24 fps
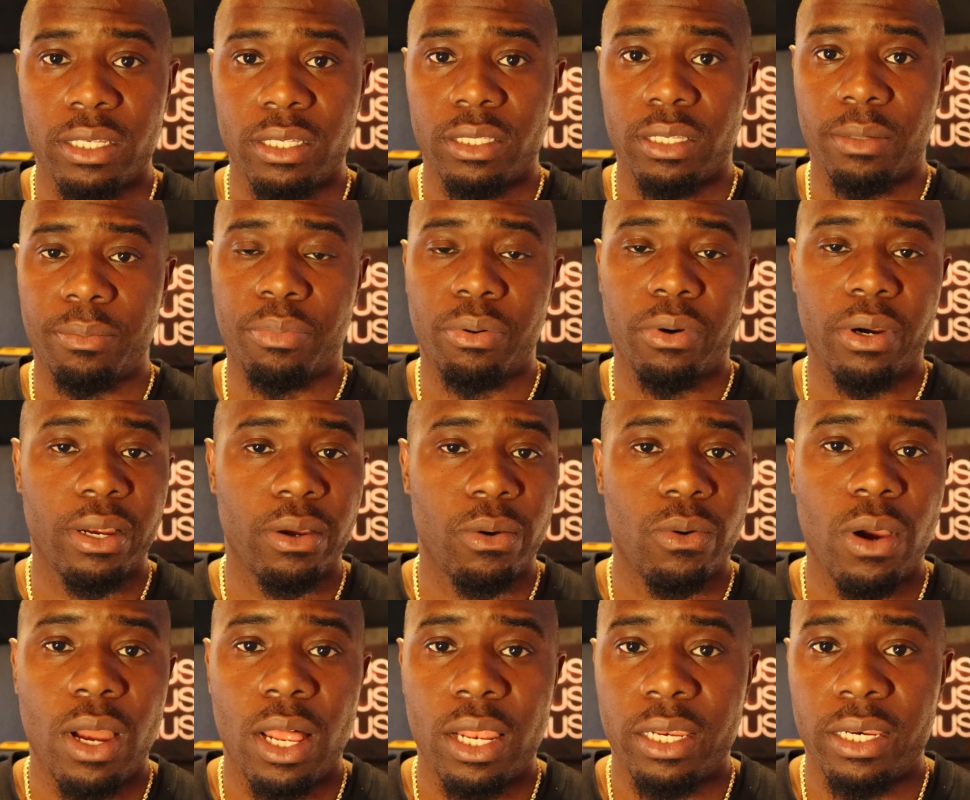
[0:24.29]
the print
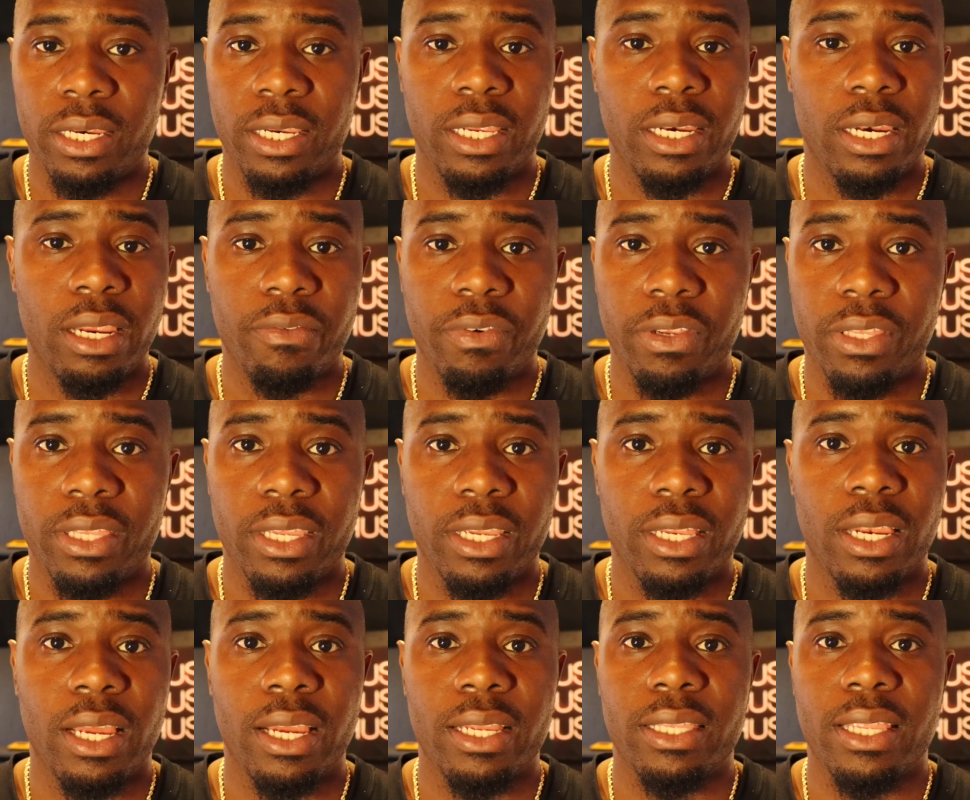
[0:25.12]
quality and
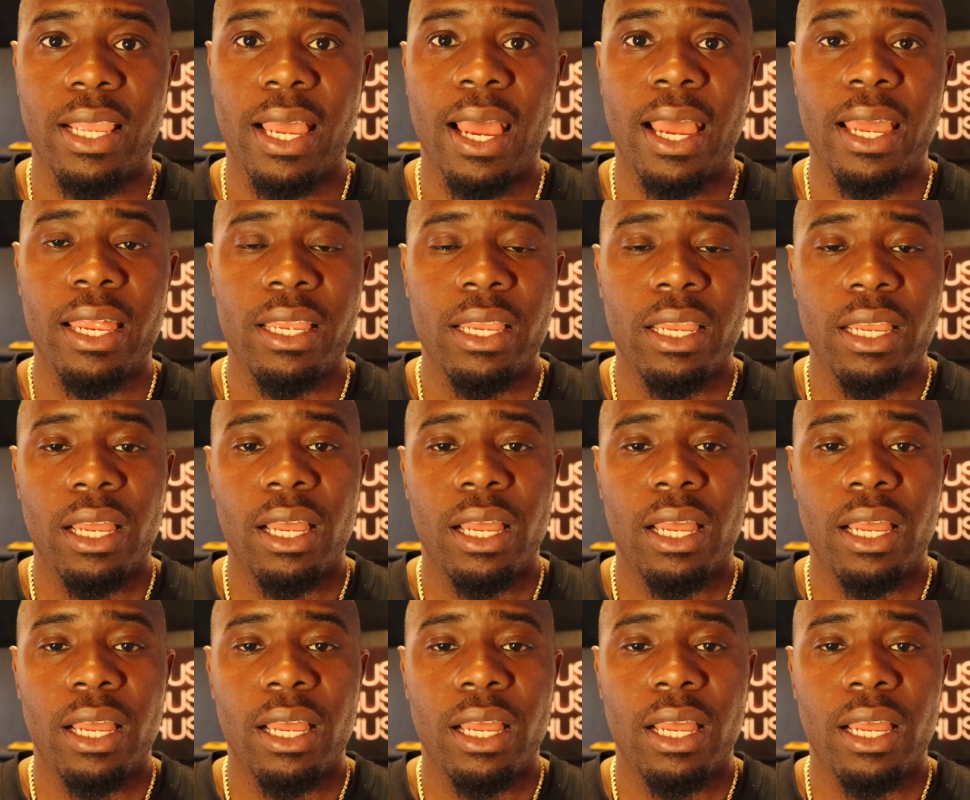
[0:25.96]
everything like that.